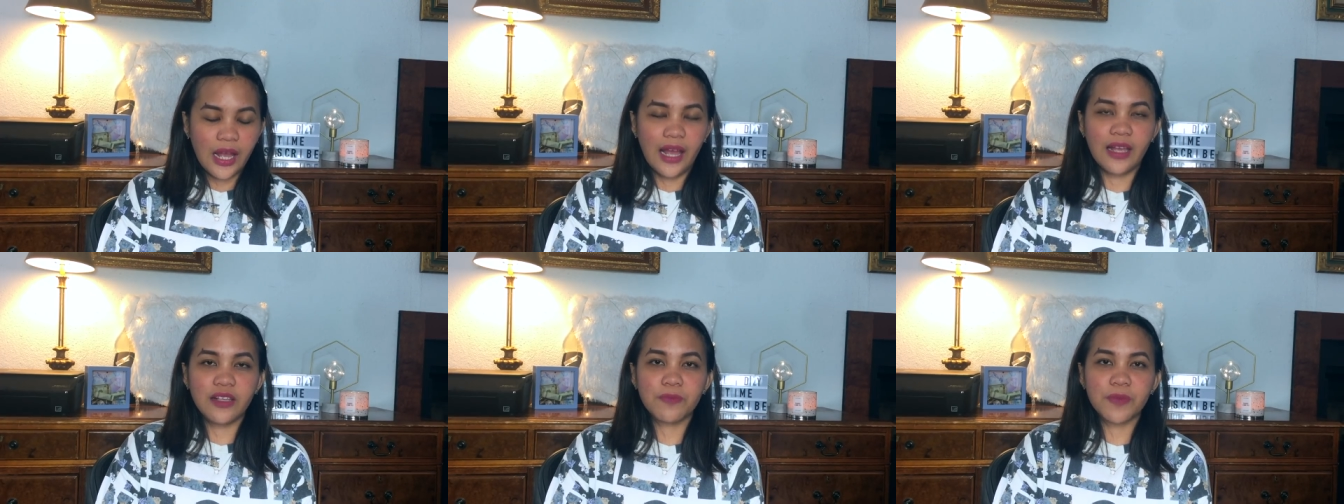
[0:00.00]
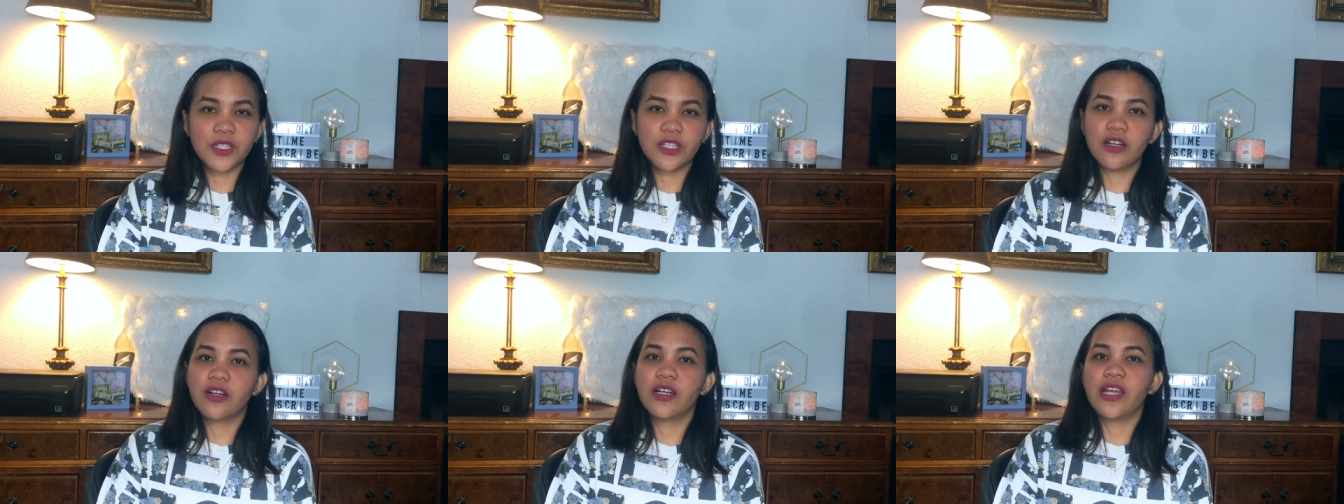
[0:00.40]
I'm
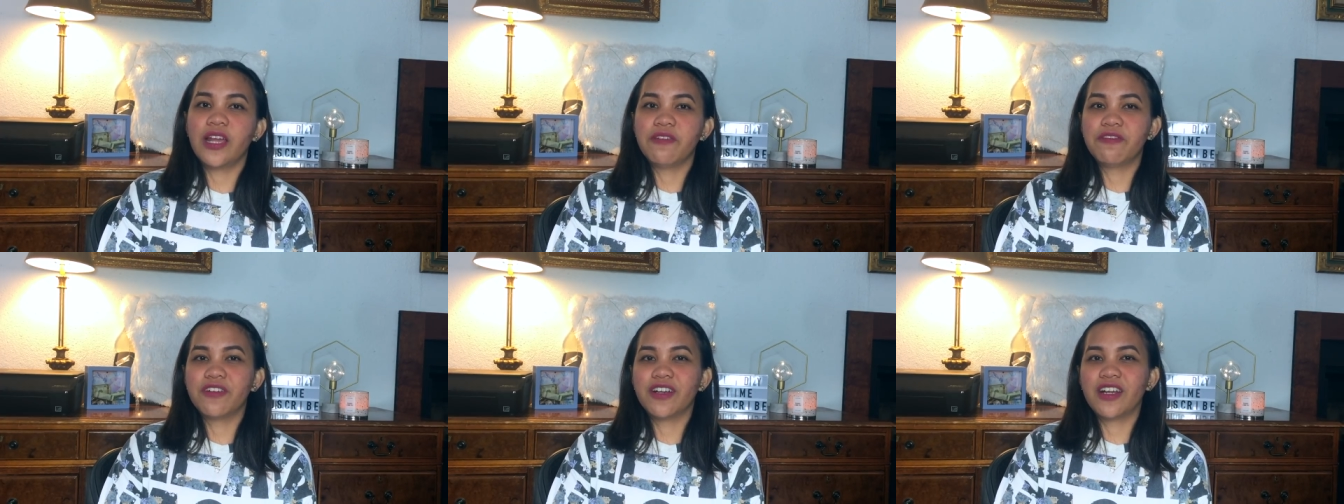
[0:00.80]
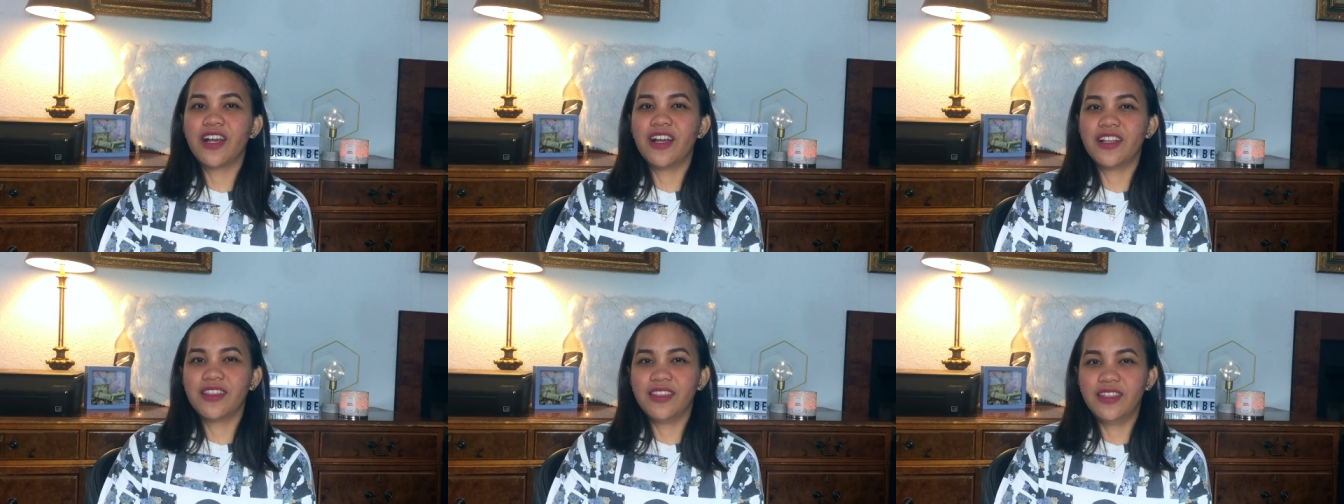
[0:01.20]
sorry I
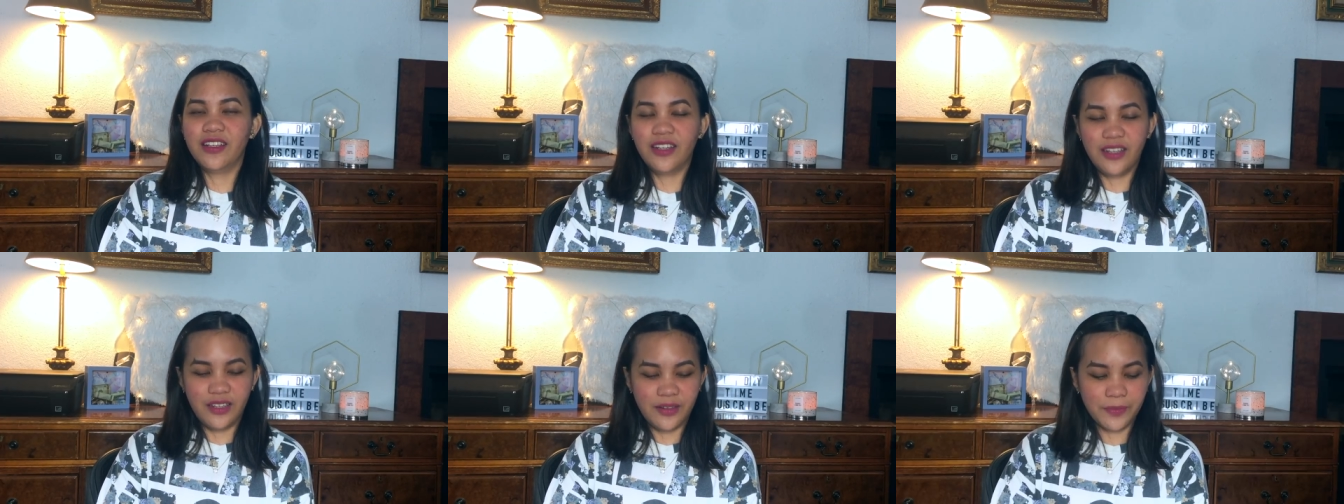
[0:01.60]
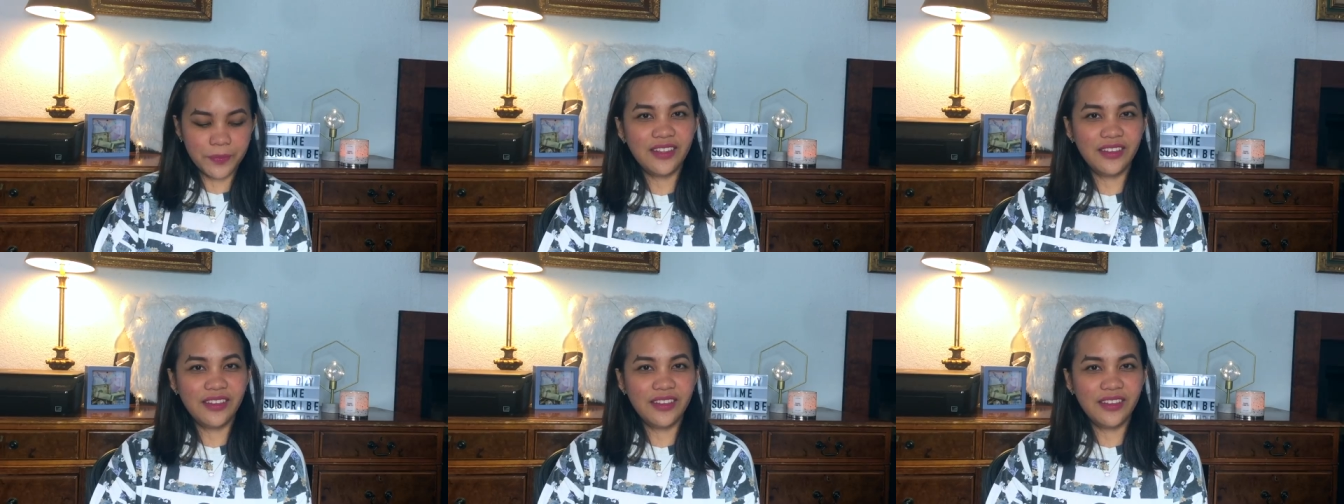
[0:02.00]
forgot the,